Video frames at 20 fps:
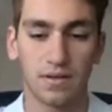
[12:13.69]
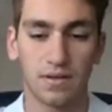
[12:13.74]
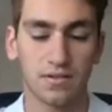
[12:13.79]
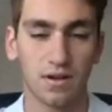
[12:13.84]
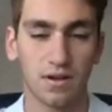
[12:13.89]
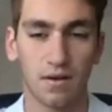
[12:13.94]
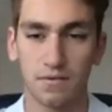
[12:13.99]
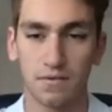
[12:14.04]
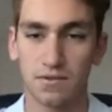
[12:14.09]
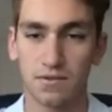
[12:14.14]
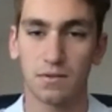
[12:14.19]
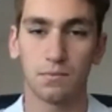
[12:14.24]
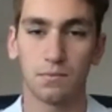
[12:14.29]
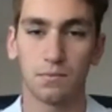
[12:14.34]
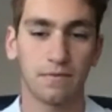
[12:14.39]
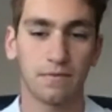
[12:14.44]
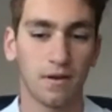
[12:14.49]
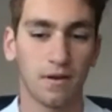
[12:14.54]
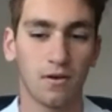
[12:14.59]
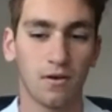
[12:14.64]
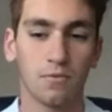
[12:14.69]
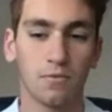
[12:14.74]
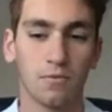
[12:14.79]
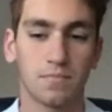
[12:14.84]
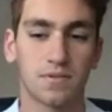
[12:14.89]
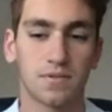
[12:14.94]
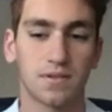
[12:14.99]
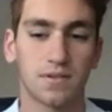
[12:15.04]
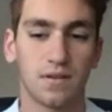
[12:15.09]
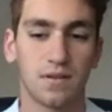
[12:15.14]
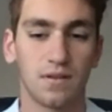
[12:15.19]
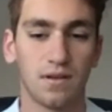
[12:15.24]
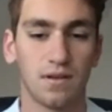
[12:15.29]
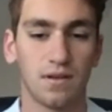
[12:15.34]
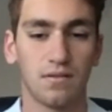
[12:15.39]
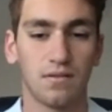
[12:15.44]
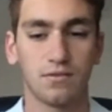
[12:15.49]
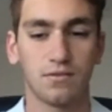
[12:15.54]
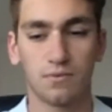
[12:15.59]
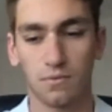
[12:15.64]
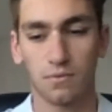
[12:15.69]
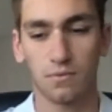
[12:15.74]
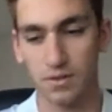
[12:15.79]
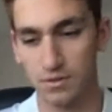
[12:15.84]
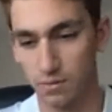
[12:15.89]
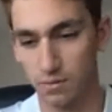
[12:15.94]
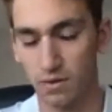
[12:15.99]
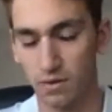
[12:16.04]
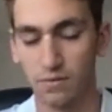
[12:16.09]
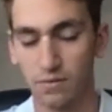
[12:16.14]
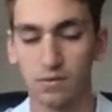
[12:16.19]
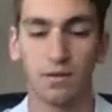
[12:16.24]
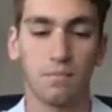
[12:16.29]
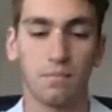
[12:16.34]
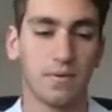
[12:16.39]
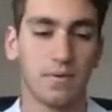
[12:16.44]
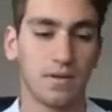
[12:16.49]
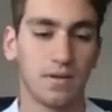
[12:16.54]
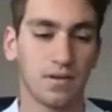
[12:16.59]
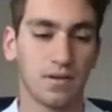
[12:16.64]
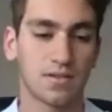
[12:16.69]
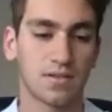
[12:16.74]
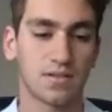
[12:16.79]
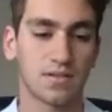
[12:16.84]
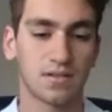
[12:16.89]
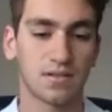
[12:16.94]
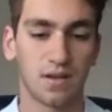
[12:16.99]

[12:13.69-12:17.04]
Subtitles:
obviously with Phelps, and then the 2012 Olympics.